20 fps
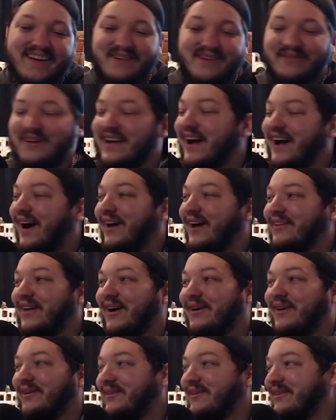we all
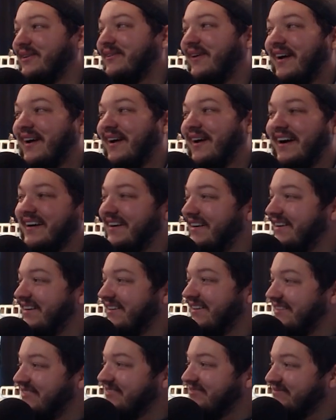
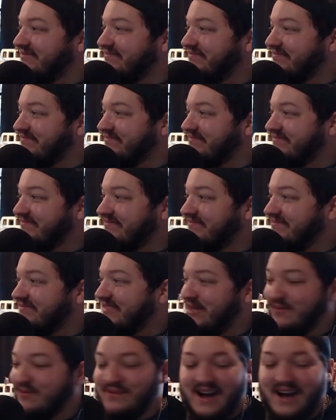know who you are.
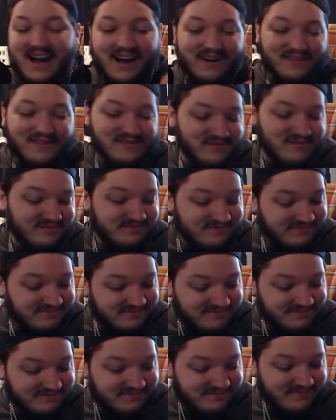wow.
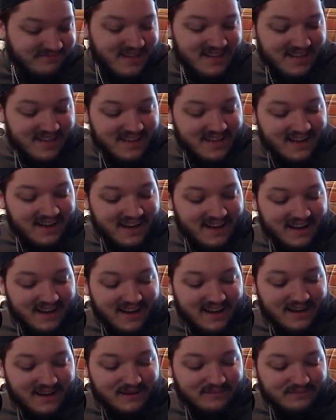No.
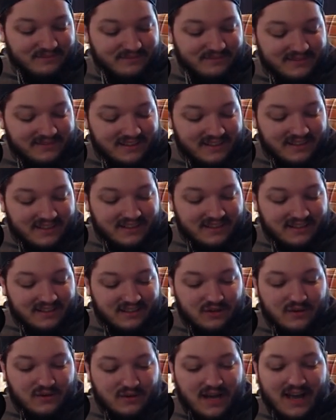Um,
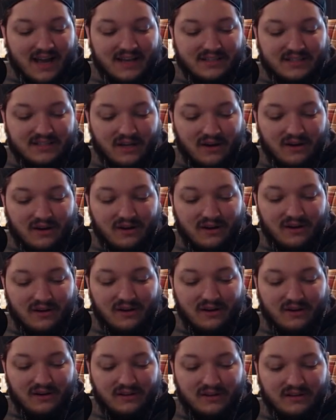you guys
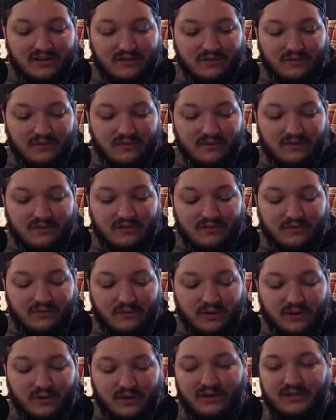all
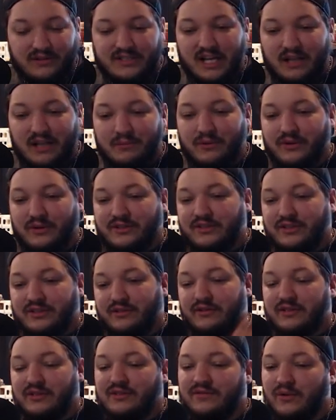were teleported to the
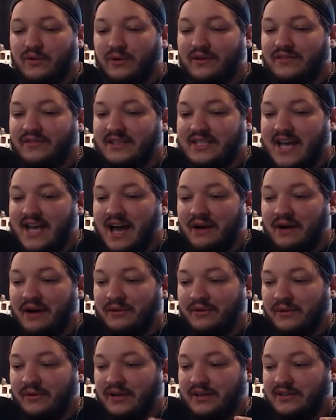first floor of the
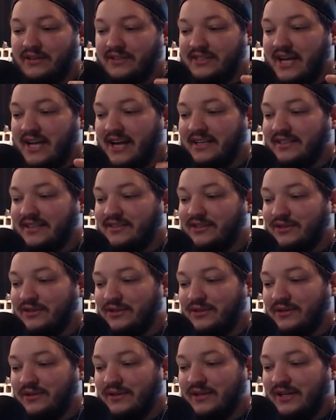tower where you decided
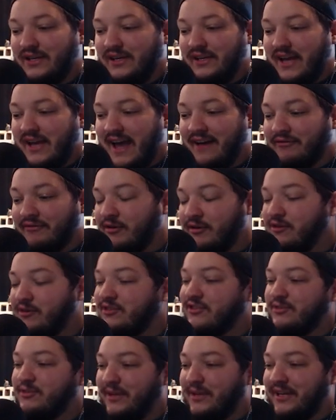to at
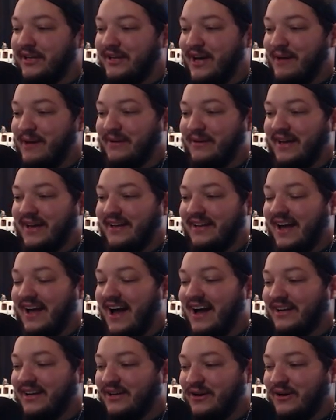first split up and
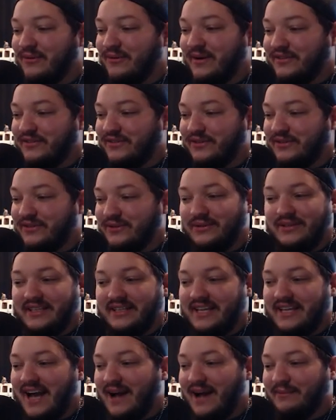Ango went to the
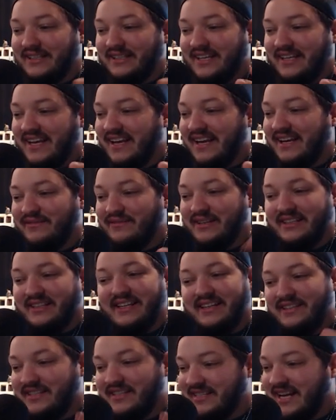goblin cave and
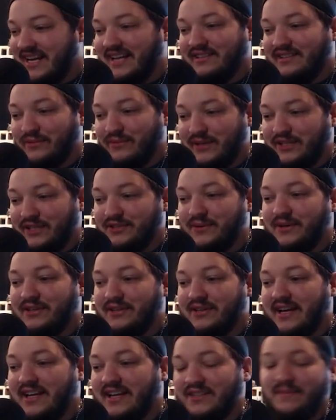then decided to rejoin you
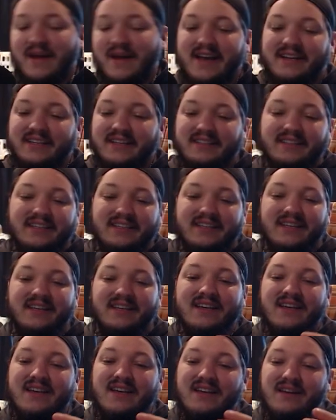guys back in the
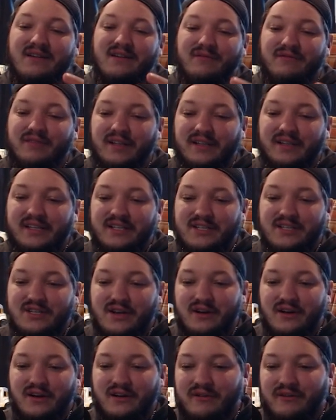village
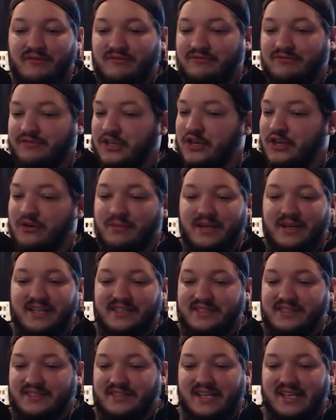of
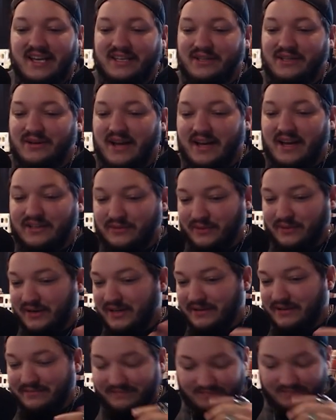humans that you guys were
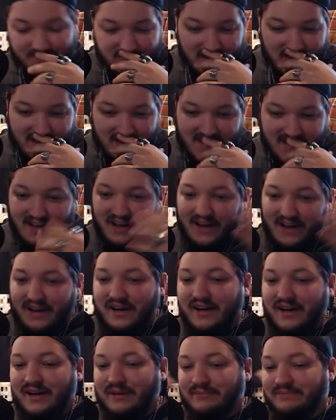in.
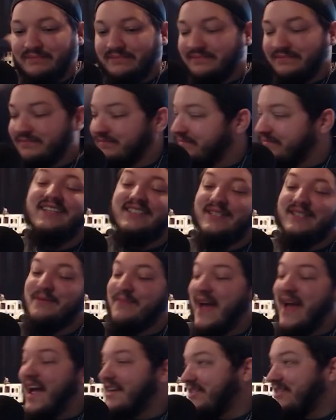Um,
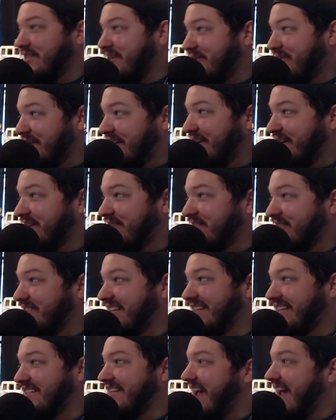Sebastian over here just
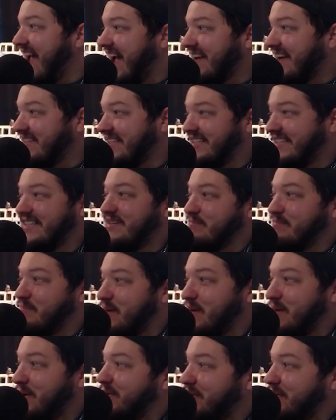attacked and
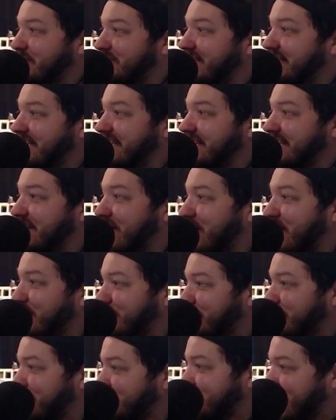murdered the
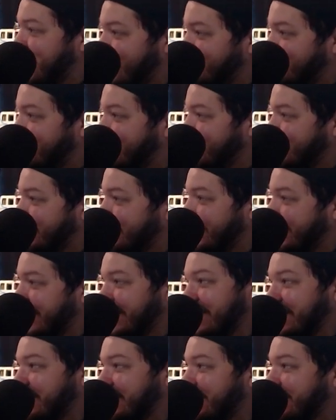armor shop
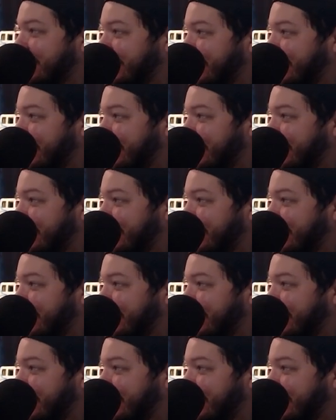lady